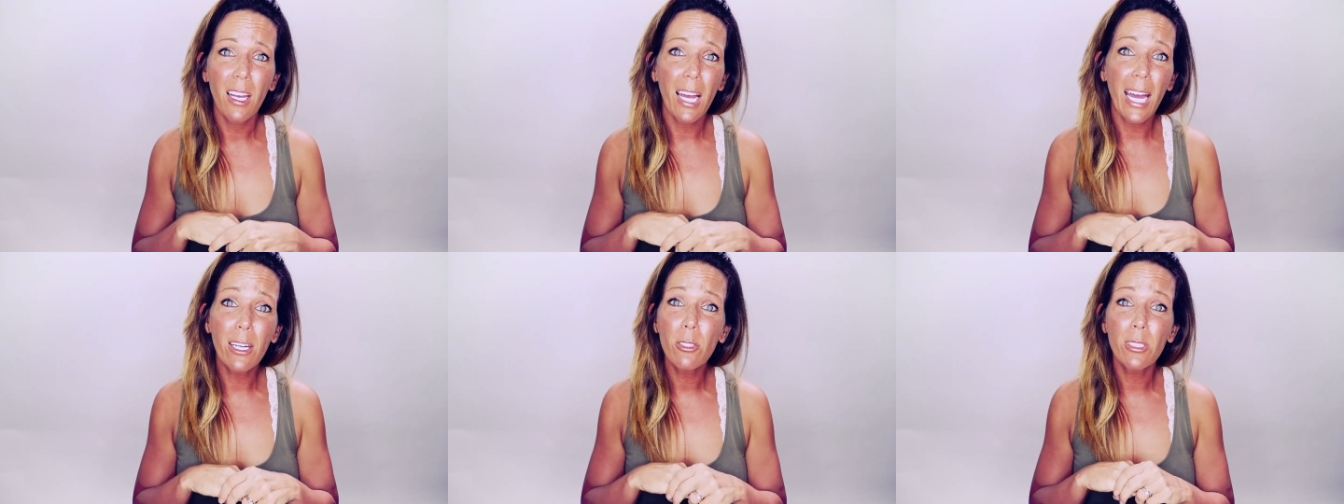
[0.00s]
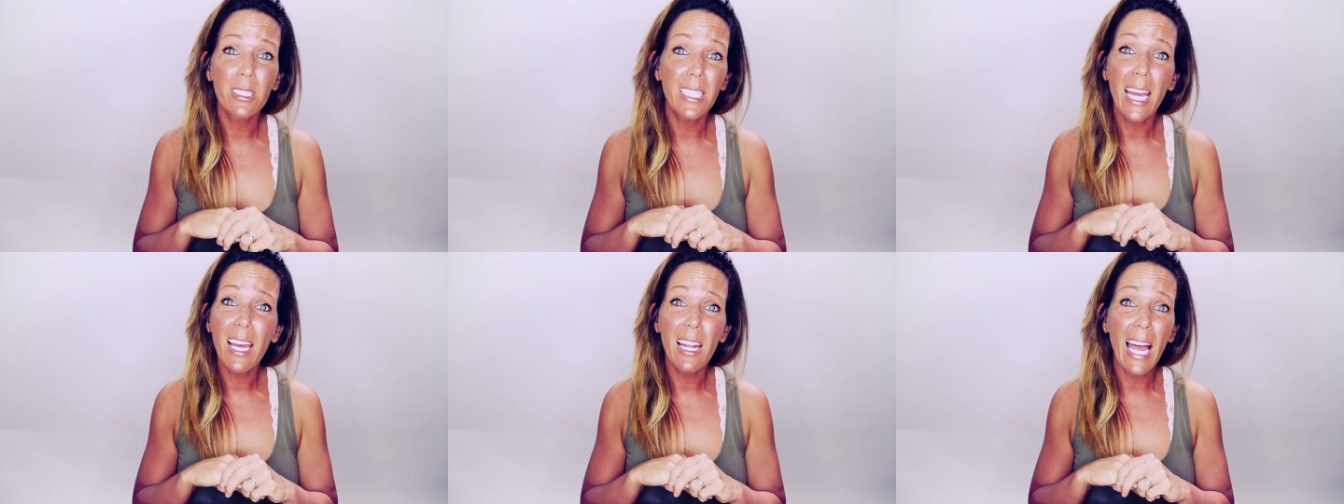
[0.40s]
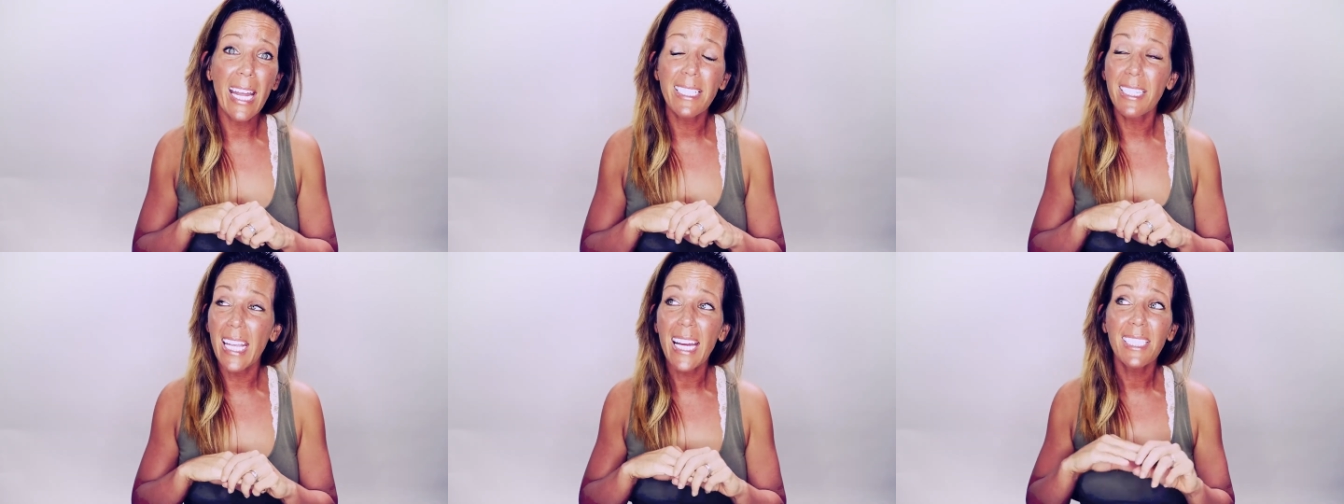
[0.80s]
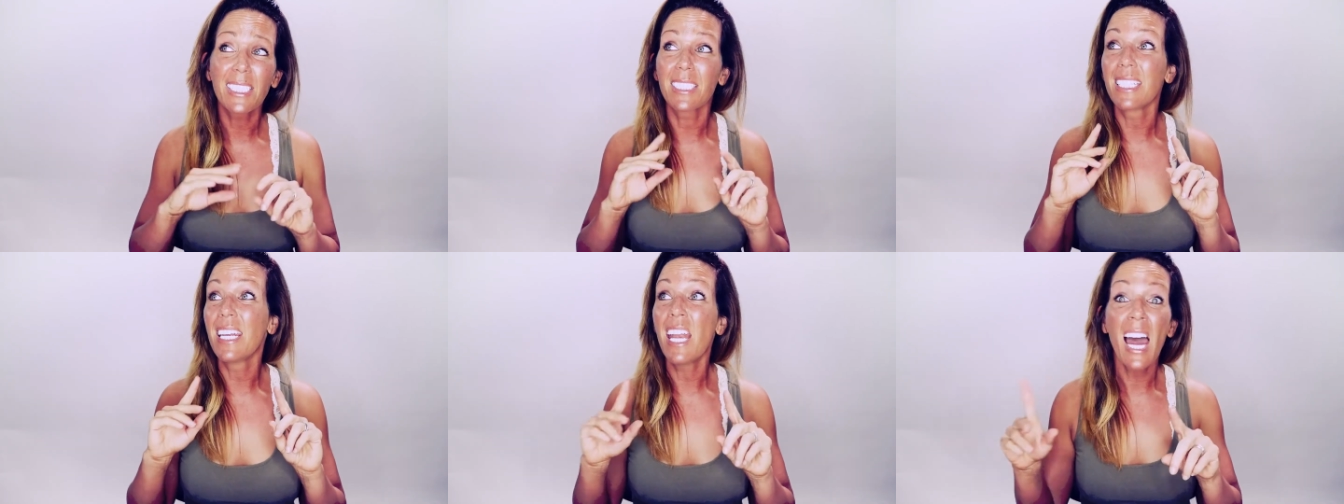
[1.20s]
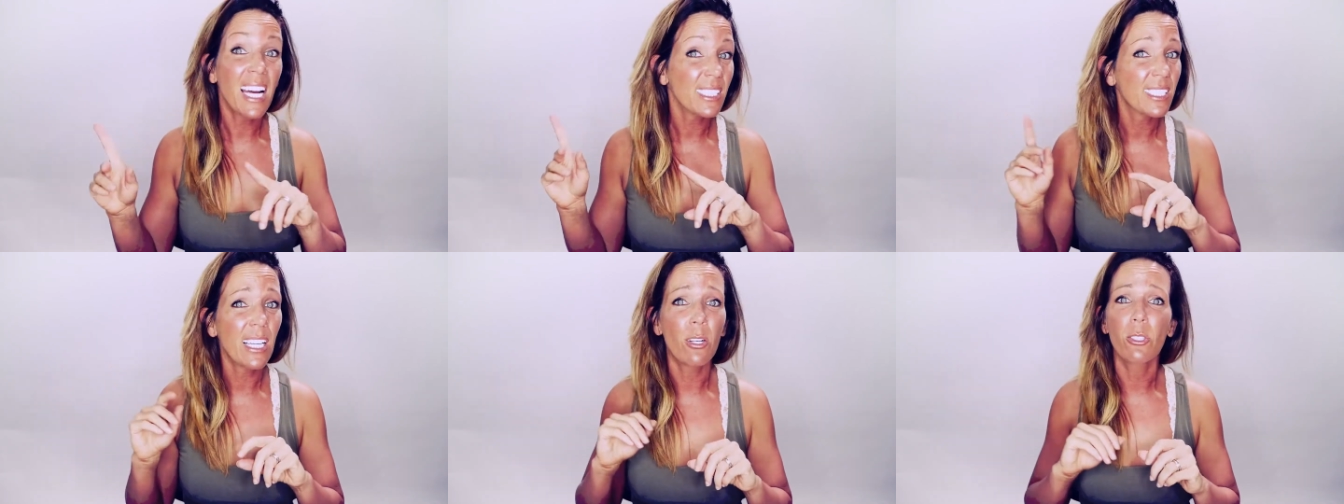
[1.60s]
That does
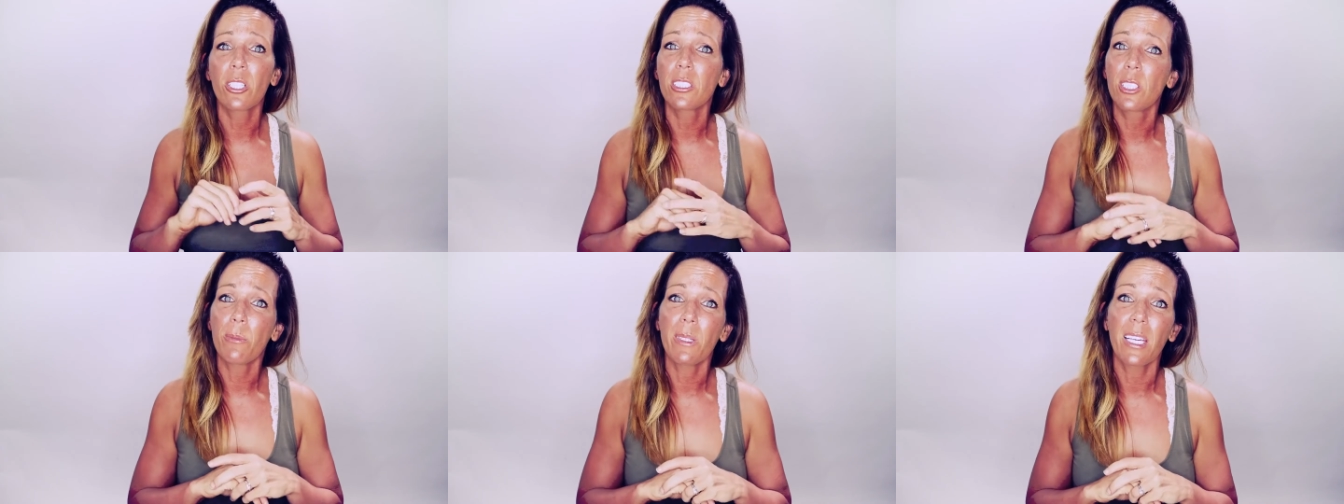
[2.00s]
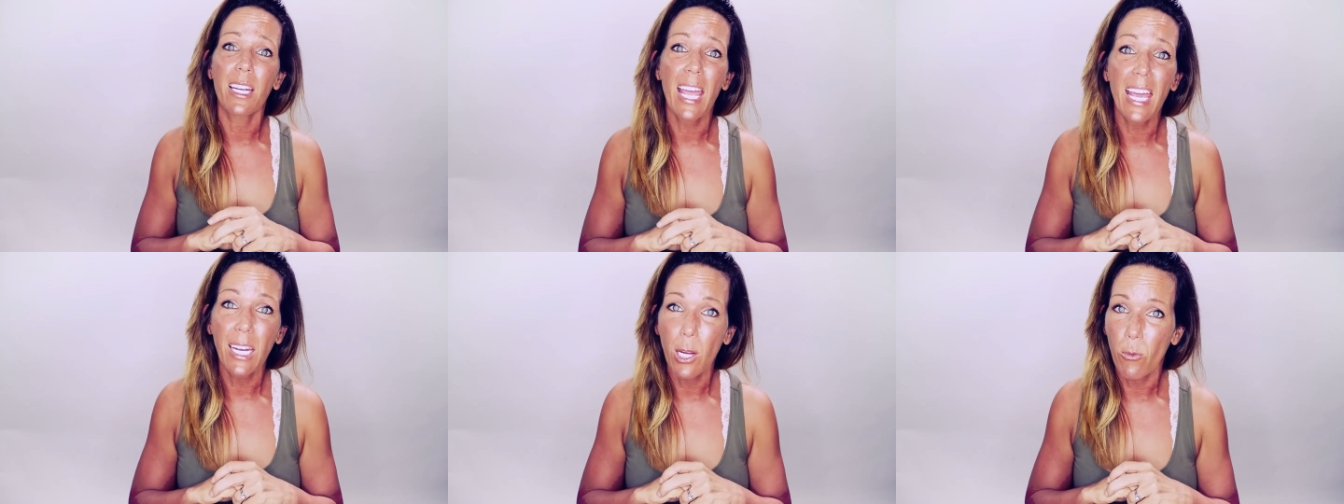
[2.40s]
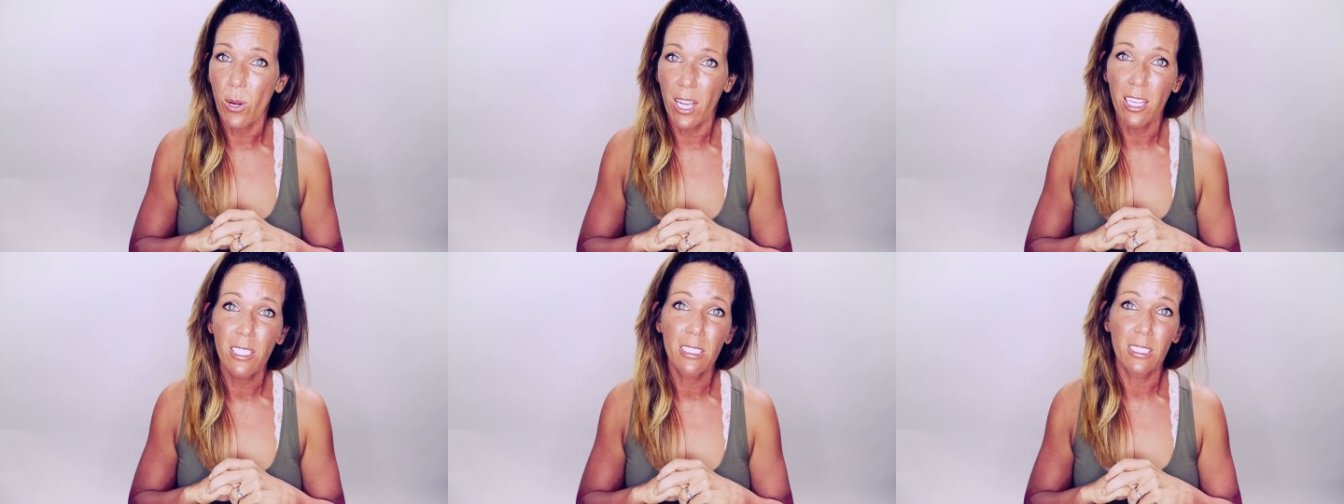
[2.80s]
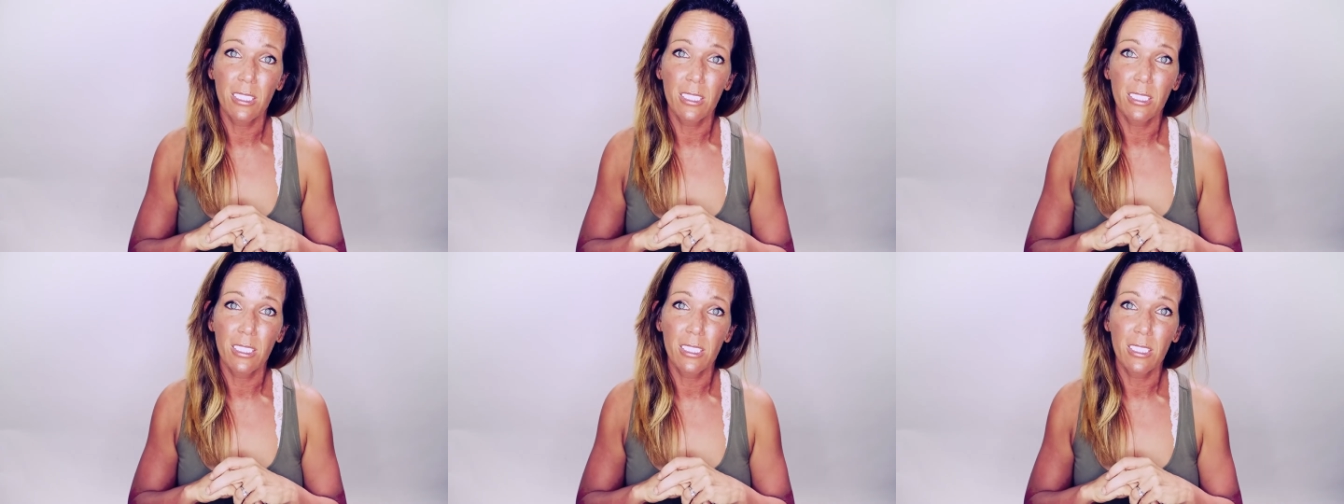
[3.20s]
not sound good to me in any way.